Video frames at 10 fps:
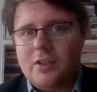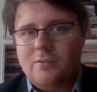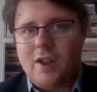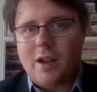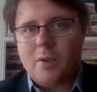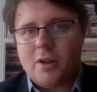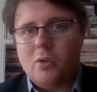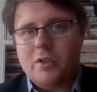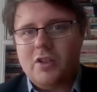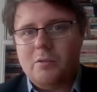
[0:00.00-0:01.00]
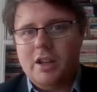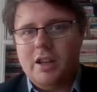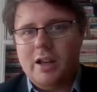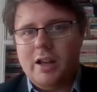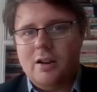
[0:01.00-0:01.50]
and in fact, we're going to
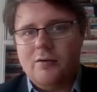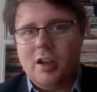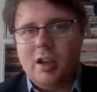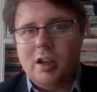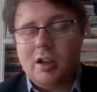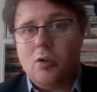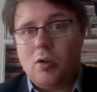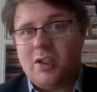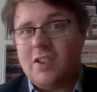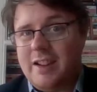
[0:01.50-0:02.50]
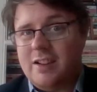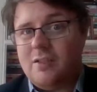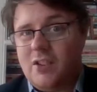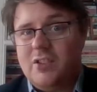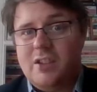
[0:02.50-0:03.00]
be in the courts later
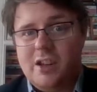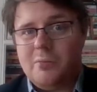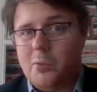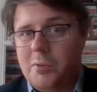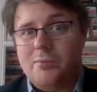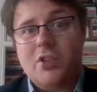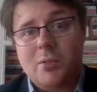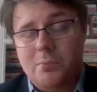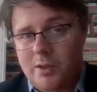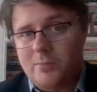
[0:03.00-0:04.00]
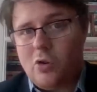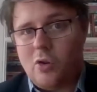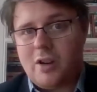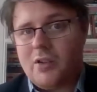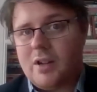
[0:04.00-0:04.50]
this year, we'll be in the Supreme
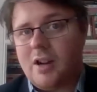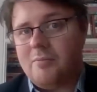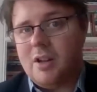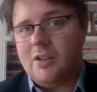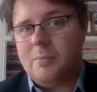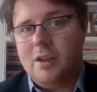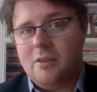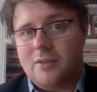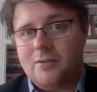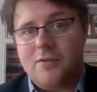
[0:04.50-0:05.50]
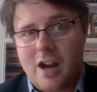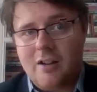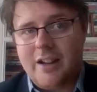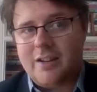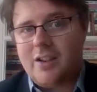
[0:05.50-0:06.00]
Court. The government is appealing the
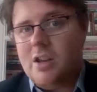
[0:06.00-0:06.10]
verdict.